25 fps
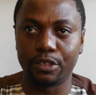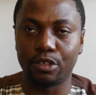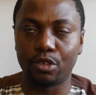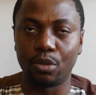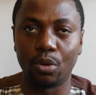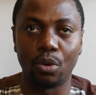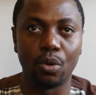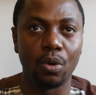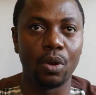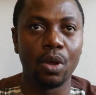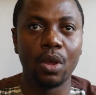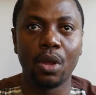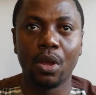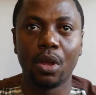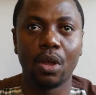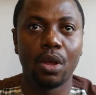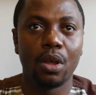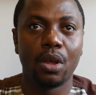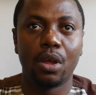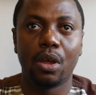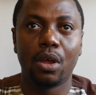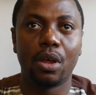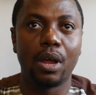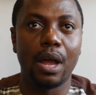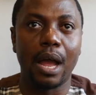So
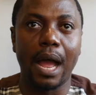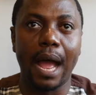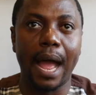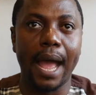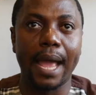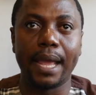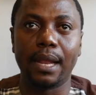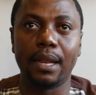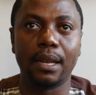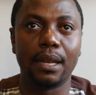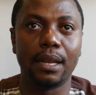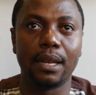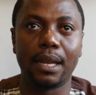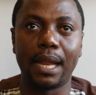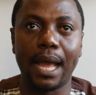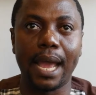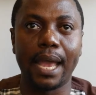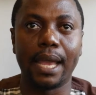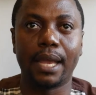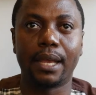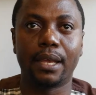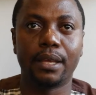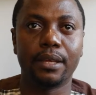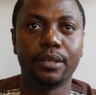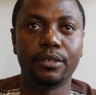I
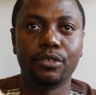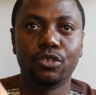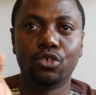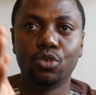like